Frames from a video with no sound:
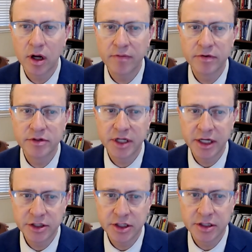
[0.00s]

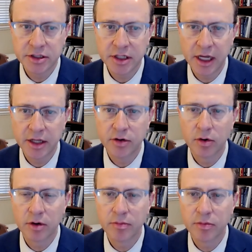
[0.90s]
conversations and
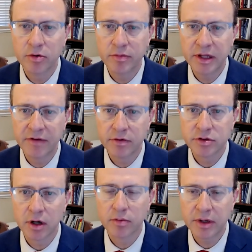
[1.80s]
your improvement
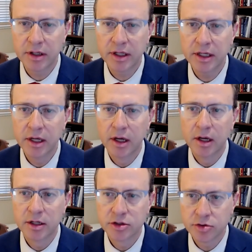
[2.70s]
efforts are really
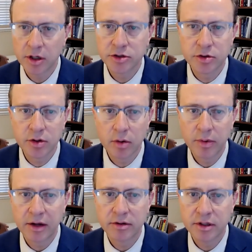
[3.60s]
structured
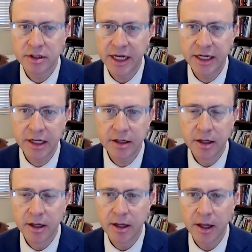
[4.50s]
around data,
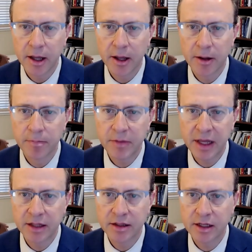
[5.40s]
um,
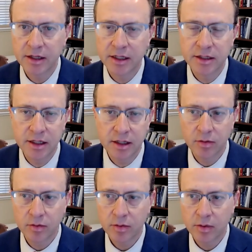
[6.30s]
and that it you
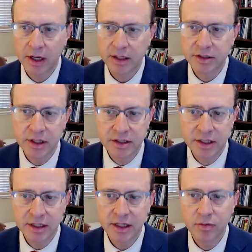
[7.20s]
know as as
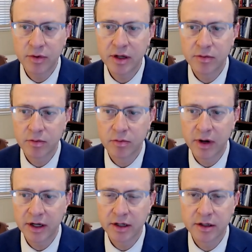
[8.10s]
I think we
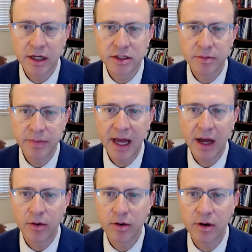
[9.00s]
recognize the
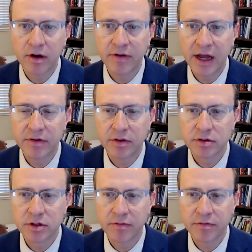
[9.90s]
power of having
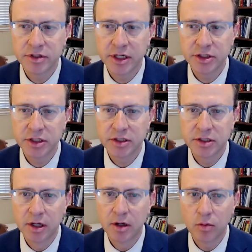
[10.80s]
those
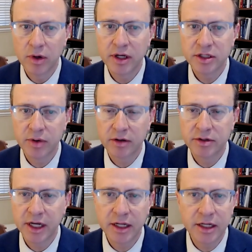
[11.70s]
conversations when it's around
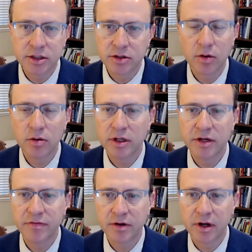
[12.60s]
data is a totally
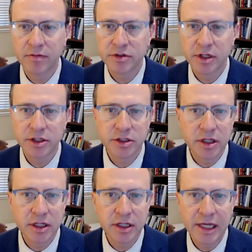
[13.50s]
different conversation
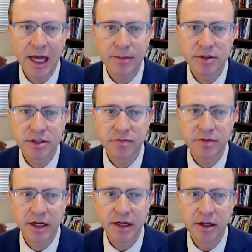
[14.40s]
than in the absence of
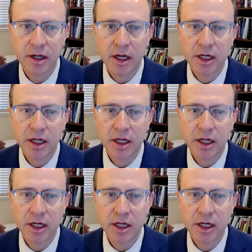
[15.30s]
data.